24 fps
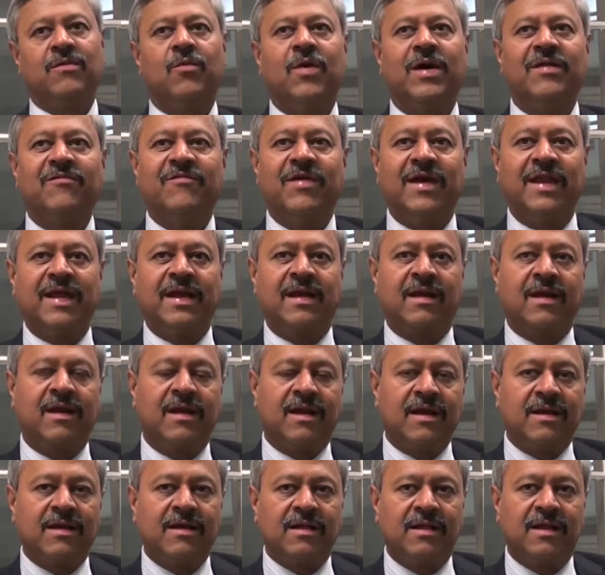one very
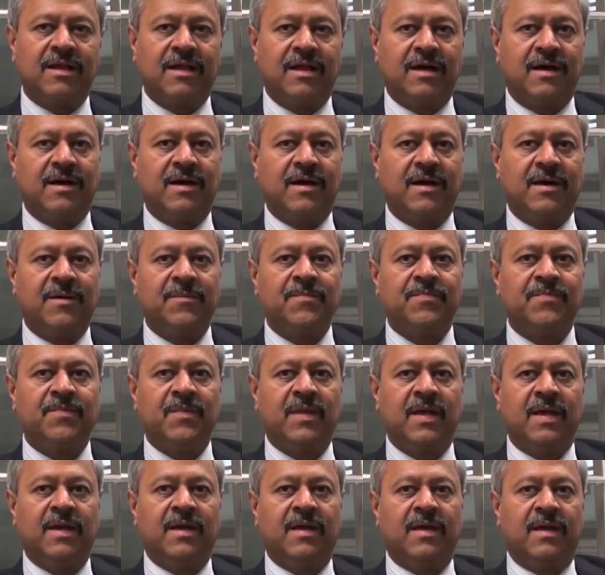critical
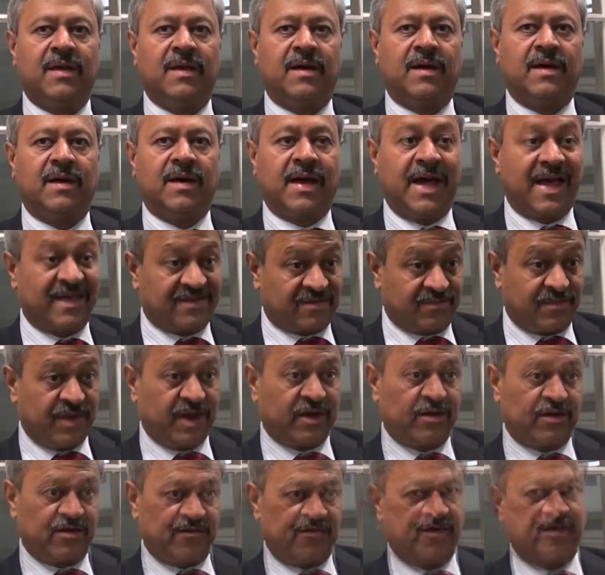
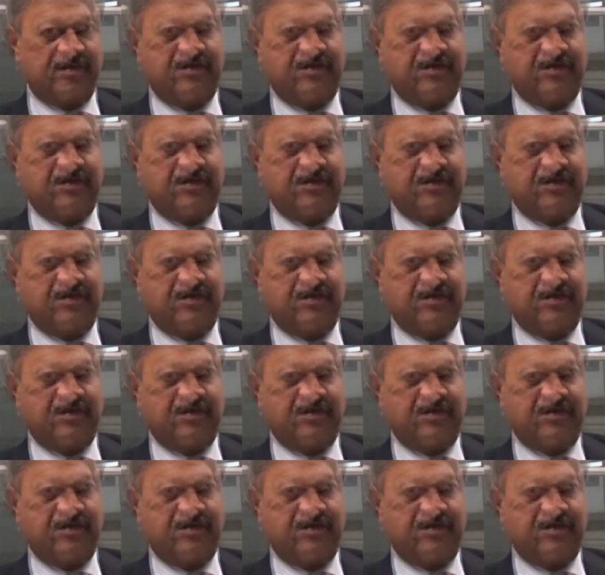aspect of it.